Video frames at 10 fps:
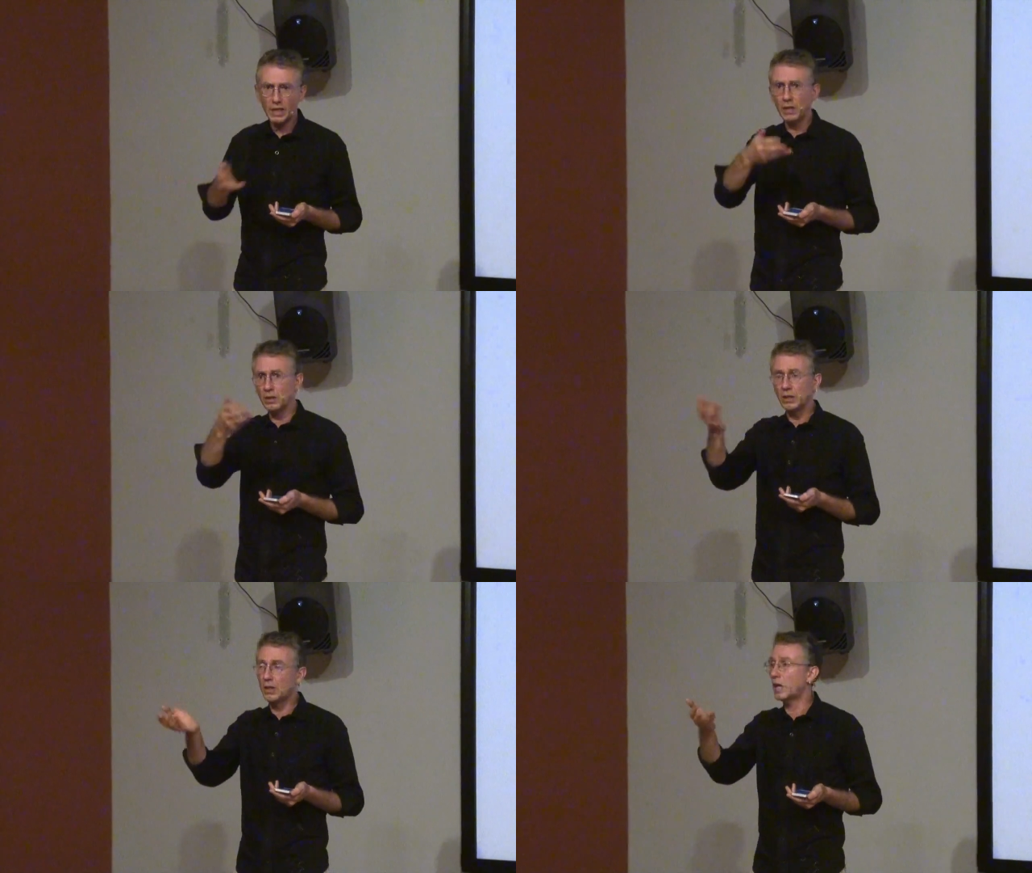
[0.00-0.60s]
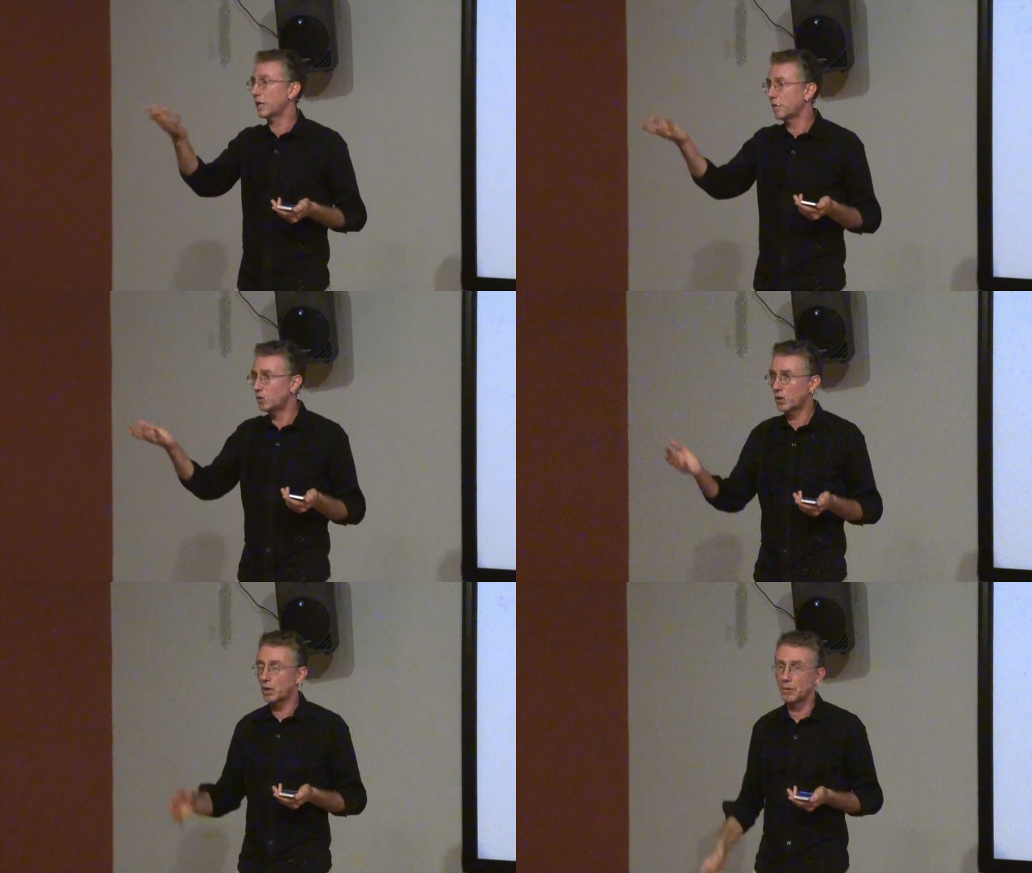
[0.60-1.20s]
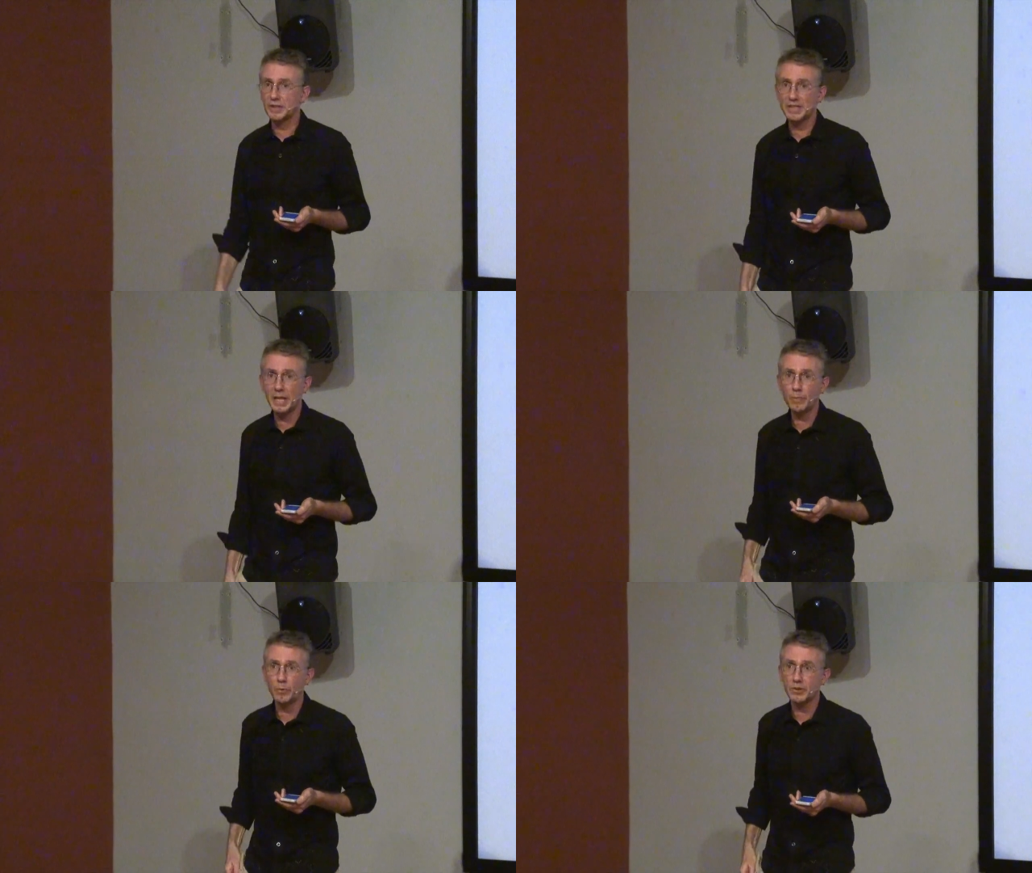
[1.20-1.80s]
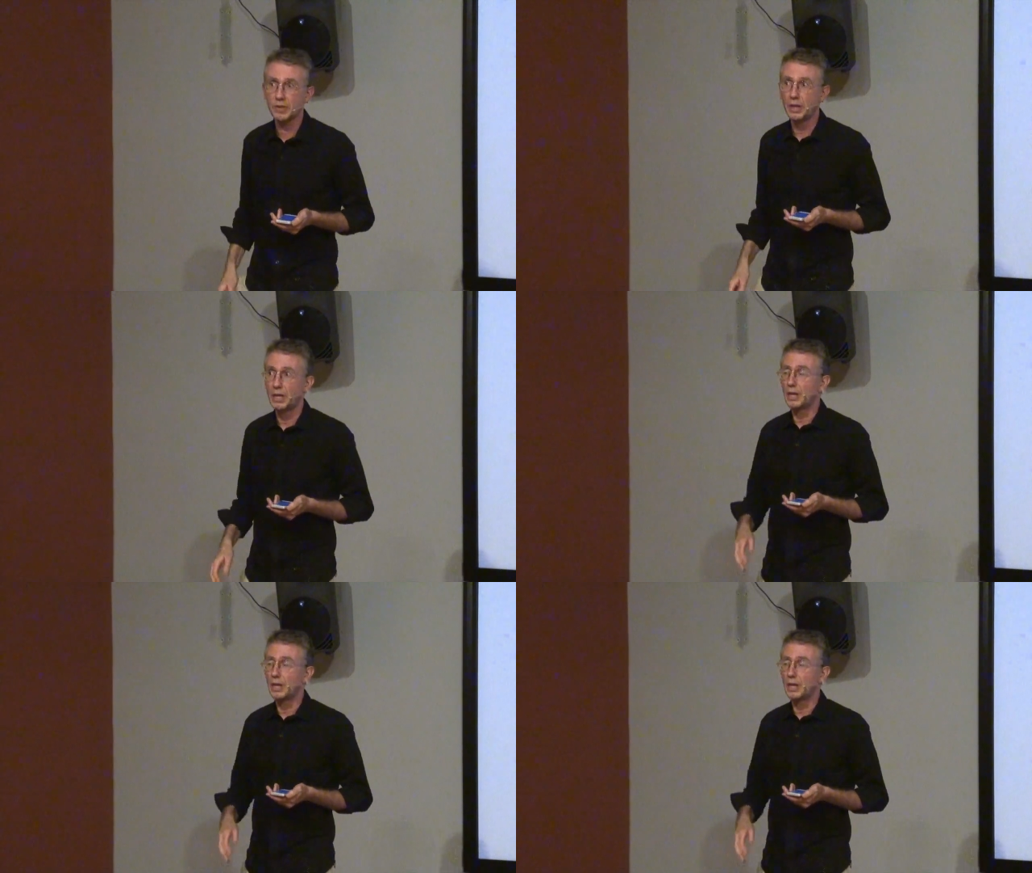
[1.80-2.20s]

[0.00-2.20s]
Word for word: And I gave you a couple of examples,